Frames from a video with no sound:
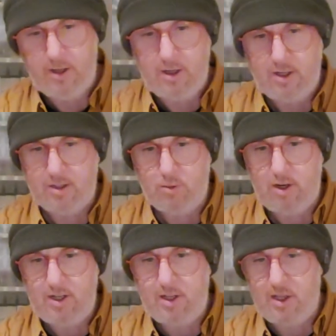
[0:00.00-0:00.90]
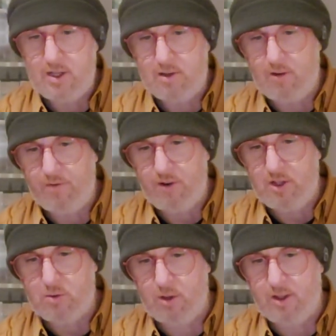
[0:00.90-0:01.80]
Because when I did the
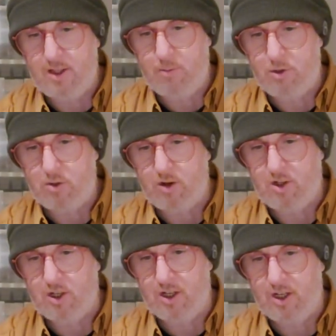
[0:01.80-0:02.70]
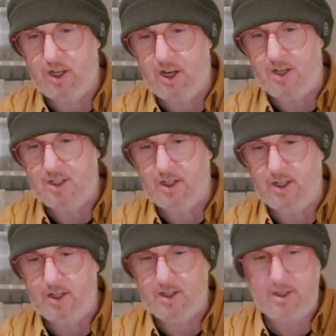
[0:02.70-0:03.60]
first one, the demonstration in the class I
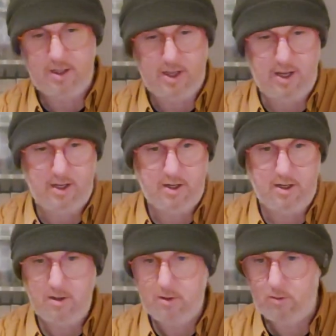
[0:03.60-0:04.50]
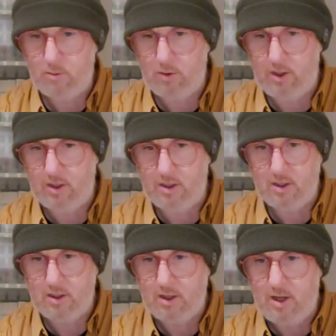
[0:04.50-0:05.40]
did, then we...
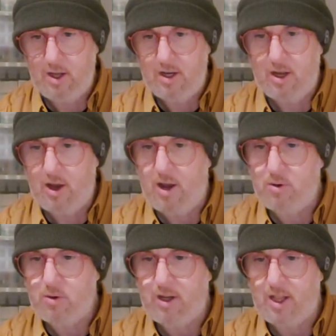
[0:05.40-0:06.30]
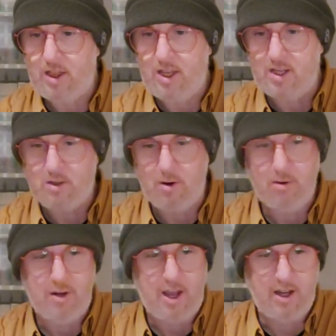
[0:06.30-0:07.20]
how do I get this
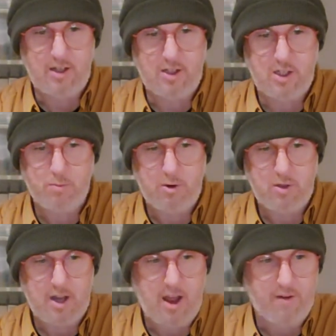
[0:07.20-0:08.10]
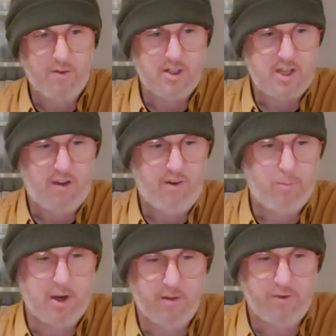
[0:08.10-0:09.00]
around there? Because you're supposed to have a safety
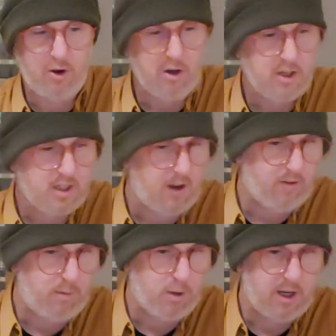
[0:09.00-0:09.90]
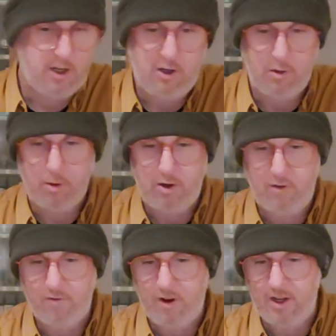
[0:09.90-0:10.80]
pin. I've got a safety pin in here, but I
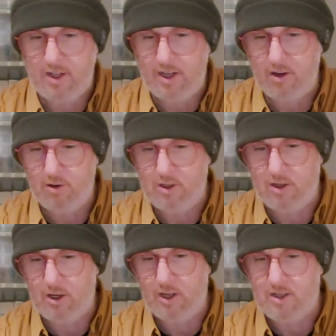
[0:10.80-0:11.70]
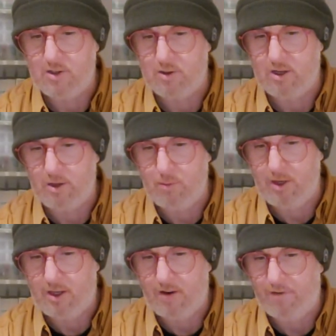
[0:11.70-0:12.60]
couldn't find it. I looked earlier, so it's going to be
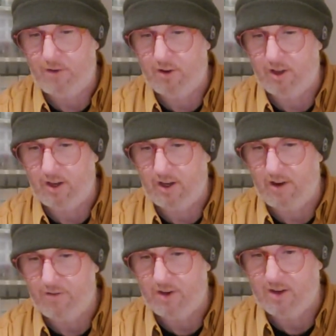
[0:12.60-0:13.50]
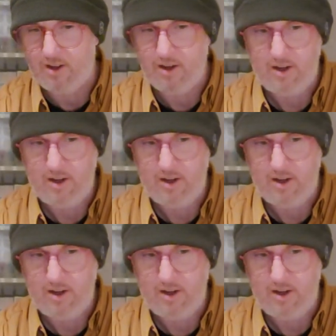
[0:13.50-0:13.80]
difficult. I'm going to have to...